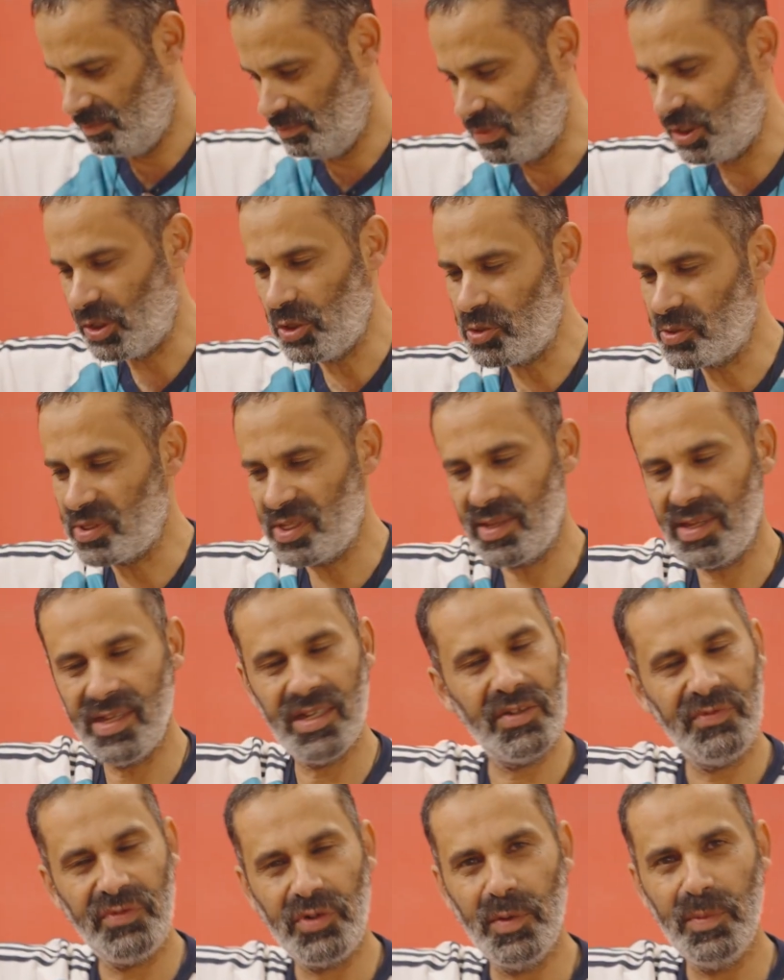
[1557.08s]
Because they
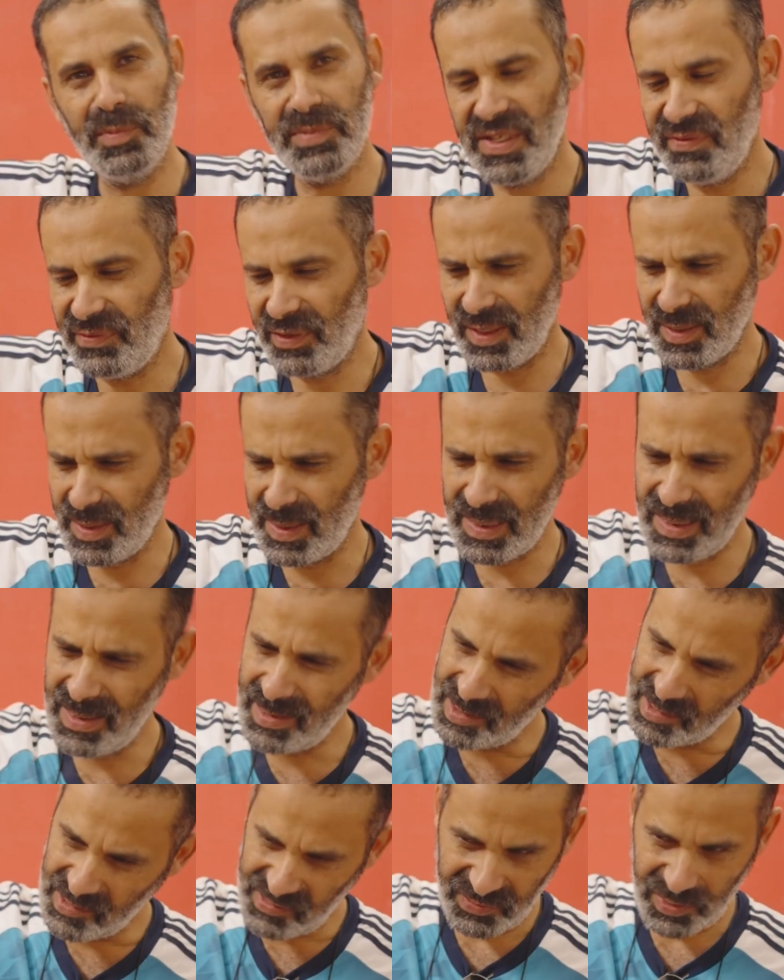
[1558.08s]
are from different
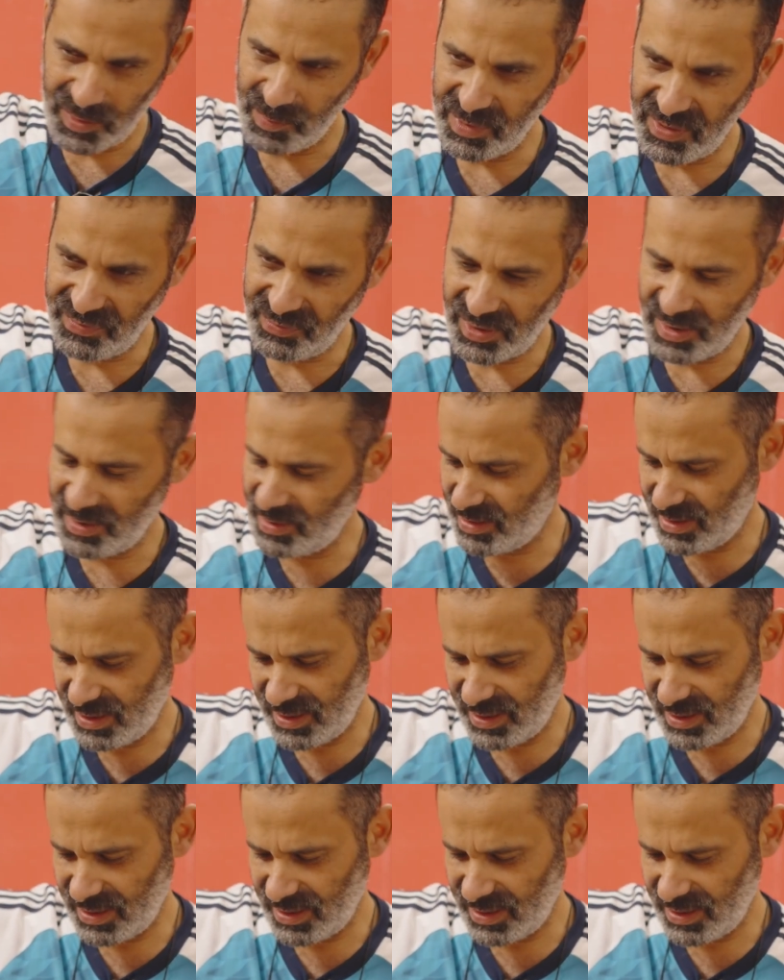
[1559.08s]
seasons, from different